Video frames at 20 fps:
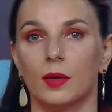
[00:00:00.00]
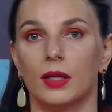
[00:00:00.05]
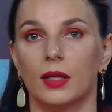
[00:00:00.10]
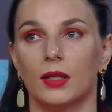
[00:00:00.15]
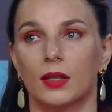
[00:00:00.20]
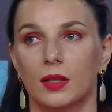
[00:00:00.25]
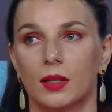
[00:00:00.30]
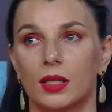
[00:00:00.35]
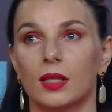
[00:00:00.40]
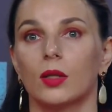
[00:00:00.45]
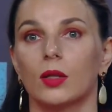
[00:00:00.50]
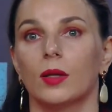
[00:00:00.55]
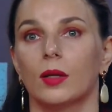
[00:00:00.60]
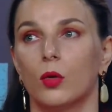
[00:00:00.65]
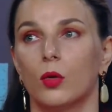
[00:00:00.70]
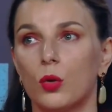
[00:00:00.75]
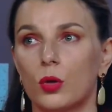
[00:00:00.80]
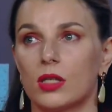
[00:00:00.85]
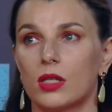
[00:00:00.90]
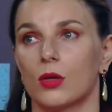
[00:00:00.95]
is
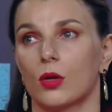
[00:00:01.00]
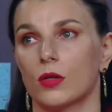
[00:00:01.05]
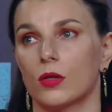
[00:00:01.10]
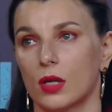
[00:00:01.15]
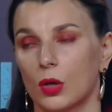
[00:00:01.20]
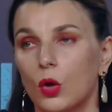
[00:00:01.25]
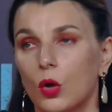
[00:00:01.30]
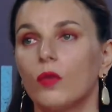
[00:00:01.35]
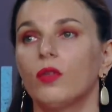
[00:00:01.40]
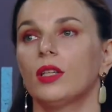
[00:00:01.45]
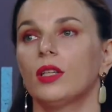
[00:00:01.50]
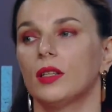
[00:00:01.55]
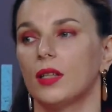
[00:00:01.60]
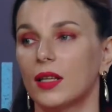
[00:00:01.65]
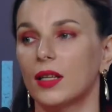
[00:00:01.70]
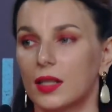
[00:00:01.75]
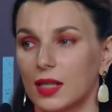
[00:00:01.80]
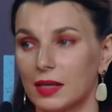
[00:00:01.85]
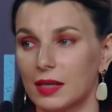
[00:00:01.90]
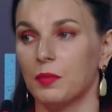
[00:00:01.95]
planned for
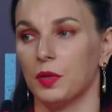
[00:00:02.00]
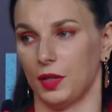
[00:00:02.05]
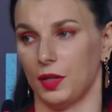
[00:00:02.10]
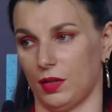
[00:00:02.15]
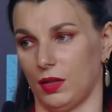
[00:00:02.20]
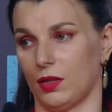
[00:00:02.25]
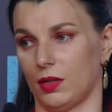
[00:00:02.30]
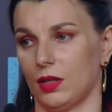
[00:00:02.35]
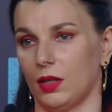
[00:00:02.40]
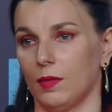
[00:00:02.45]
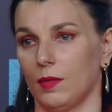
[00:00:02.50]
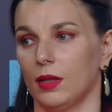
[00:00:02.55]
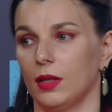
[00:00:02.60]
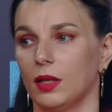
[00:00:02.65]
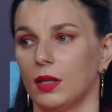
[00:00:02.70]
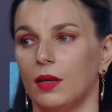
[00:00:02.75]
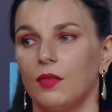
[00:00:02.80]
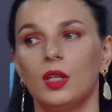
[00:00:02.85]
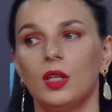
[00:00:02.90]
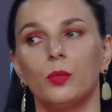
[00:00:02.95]
February.
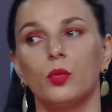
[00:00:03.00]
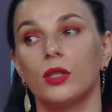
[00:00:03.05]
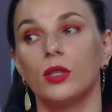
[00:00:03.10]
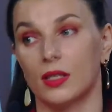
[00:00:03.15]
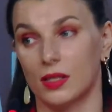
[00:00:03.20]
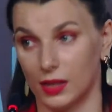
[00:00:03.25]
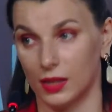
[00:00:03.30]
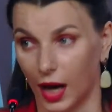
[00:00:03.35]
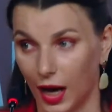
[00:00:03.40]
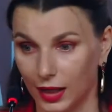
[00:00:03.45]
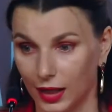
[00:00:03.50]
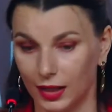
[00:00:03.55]
For now, the course